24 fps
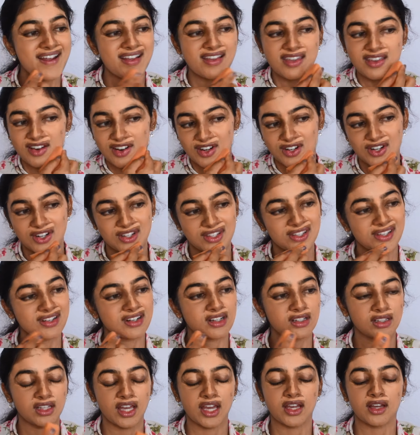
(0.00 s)
you're just
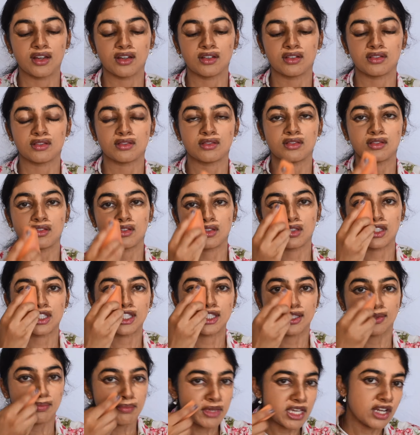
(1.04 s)
gonna like
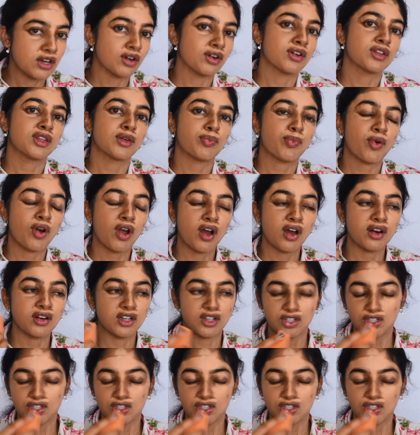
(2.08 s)
smear the product.